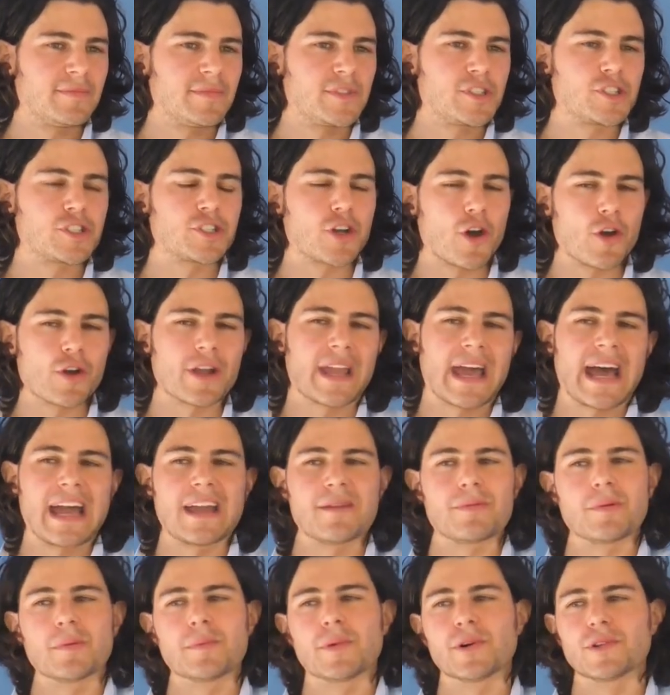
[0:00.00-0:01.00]
so
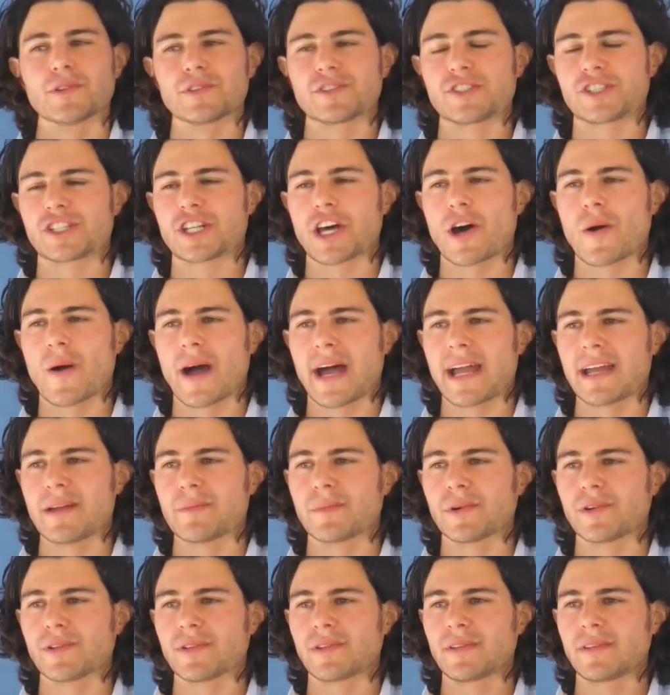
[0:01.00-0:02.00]
capable, so
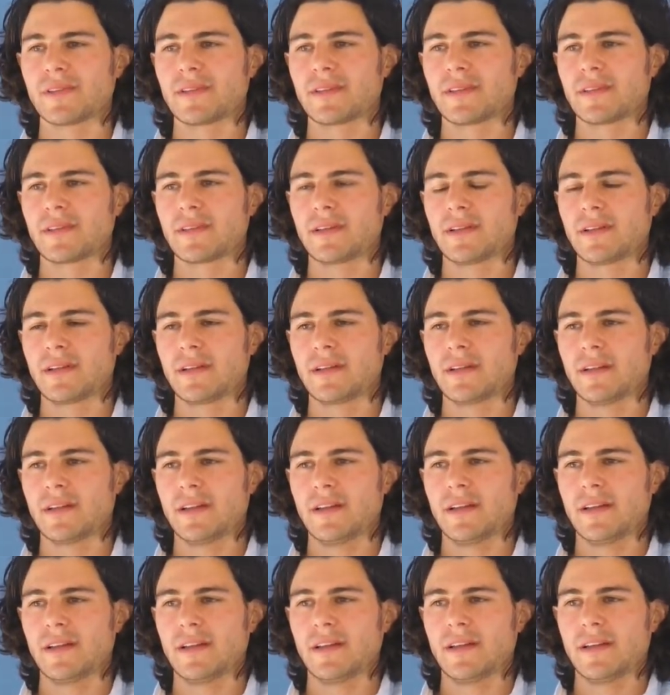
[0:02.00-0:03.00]
able.
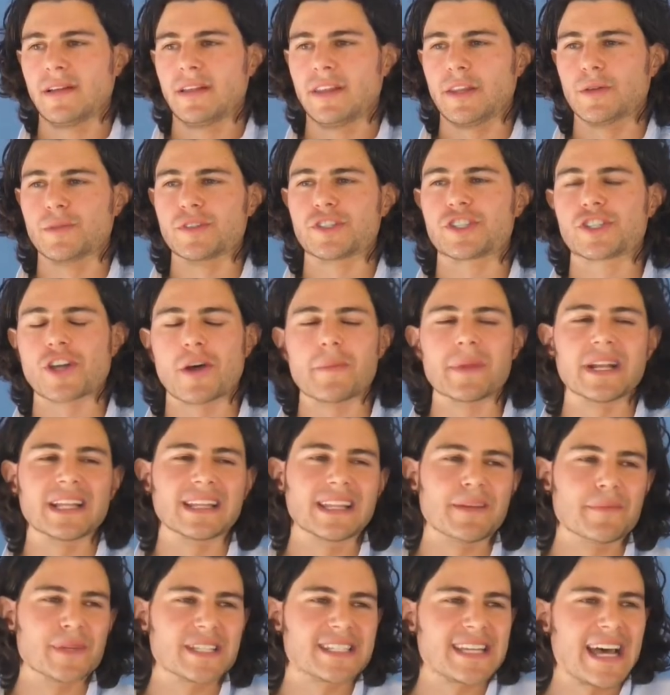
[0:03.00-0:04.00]
There were so many
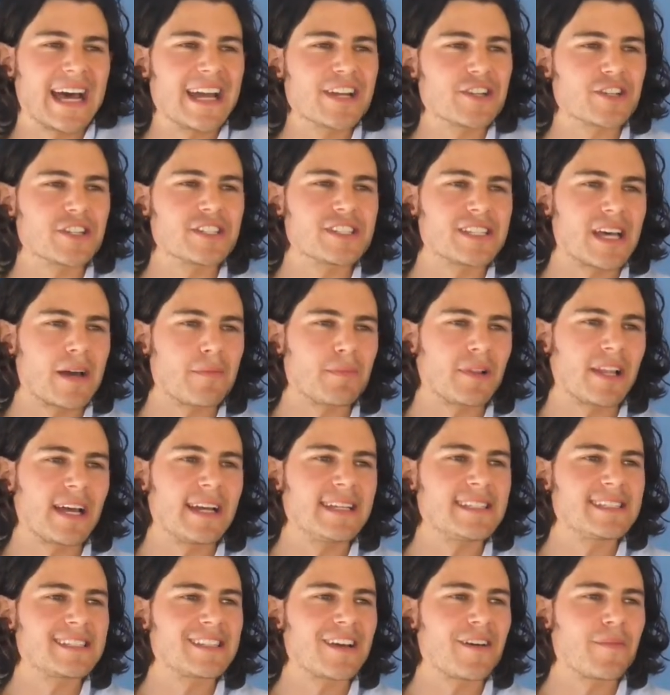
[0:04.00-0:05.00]
limitations I
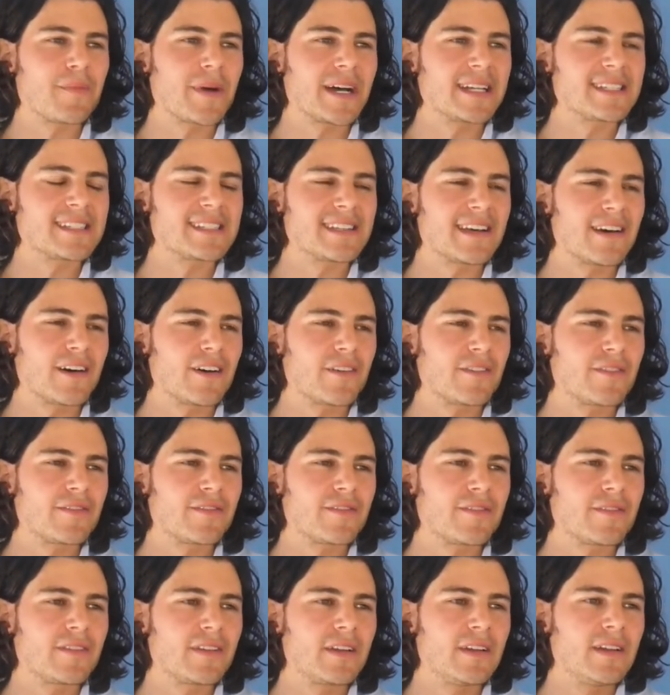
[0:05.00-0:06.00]
placed on
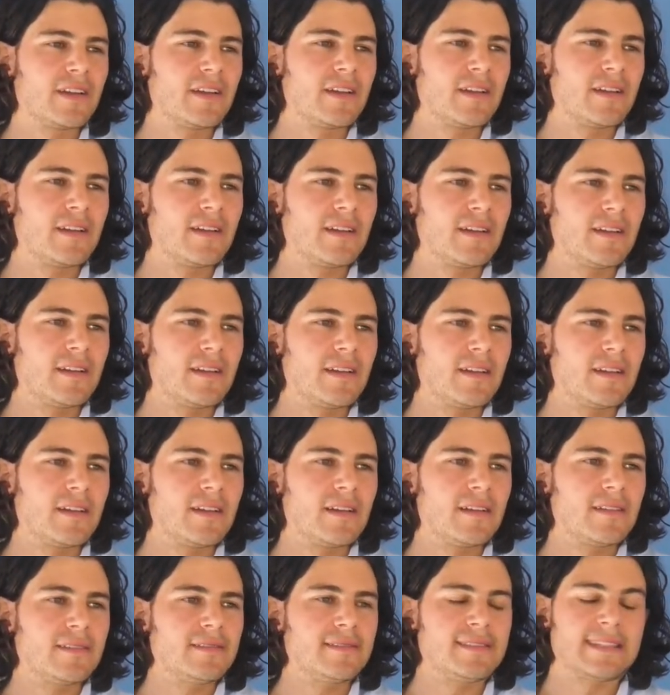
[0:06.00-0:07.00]
myself.
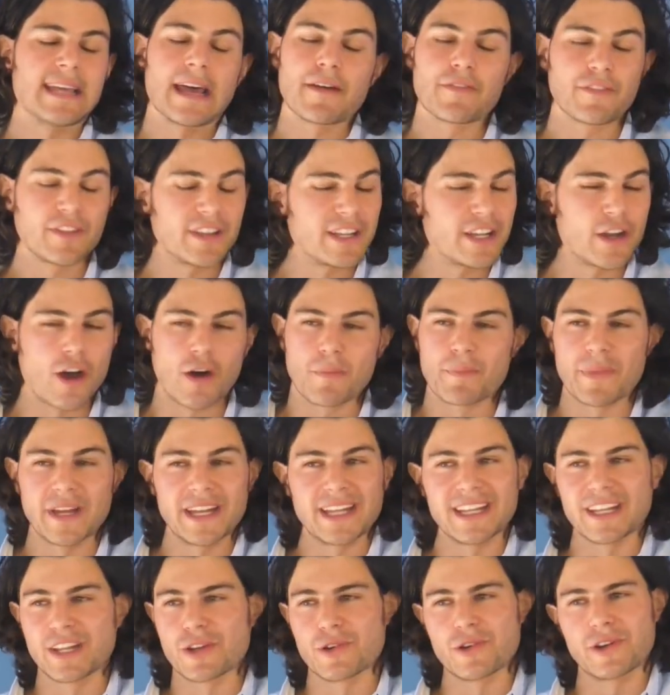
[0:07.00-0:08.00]
Definitely not
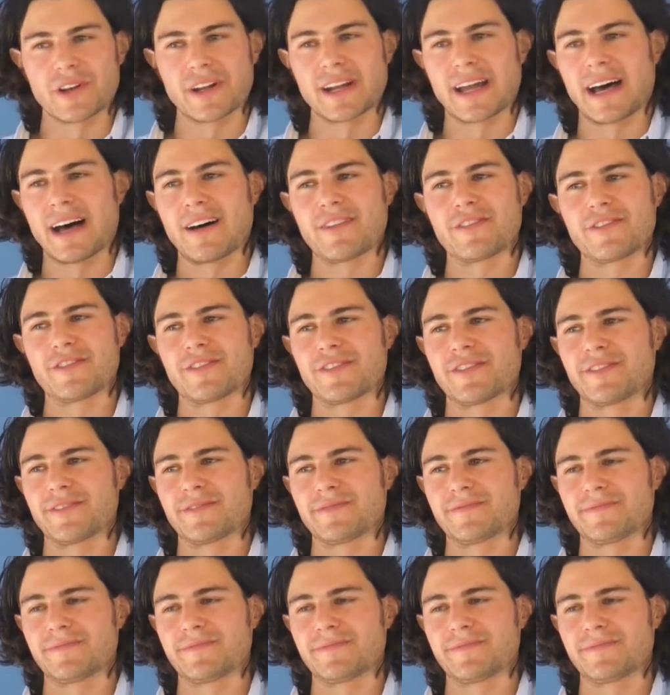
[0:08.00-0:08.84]
being good enough.